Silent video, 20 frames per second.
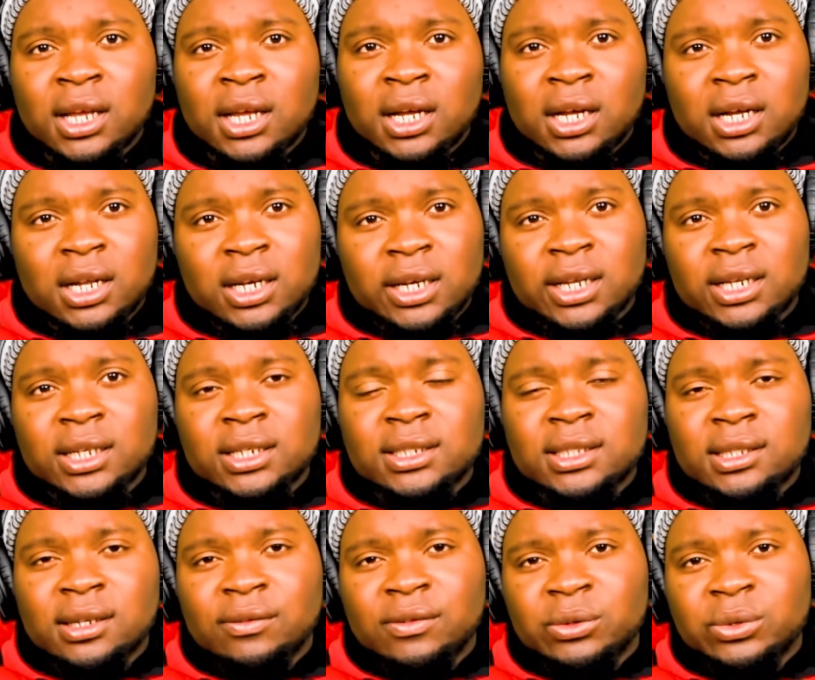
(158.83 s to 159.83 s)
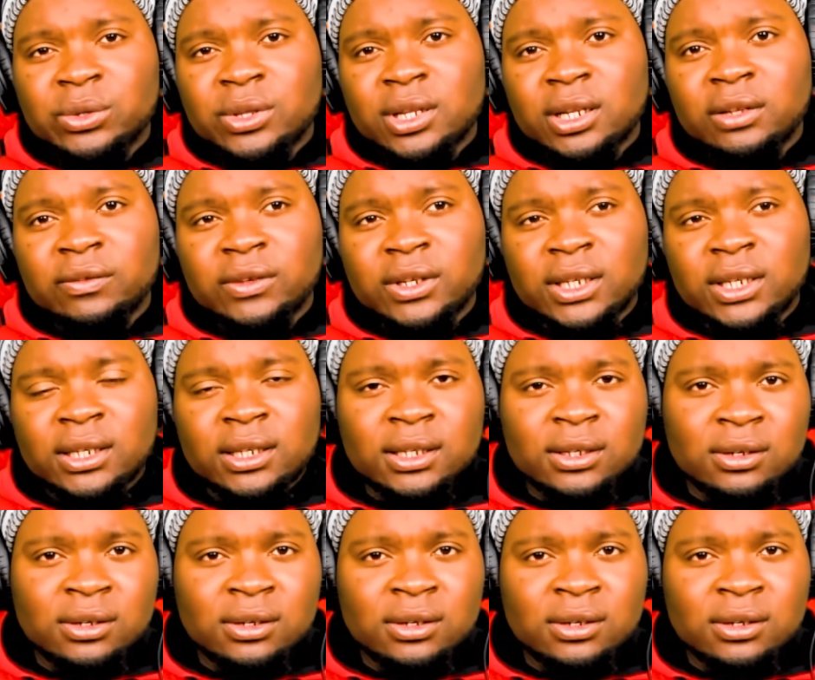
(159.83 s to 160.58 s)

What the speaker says: let's say if I was living in,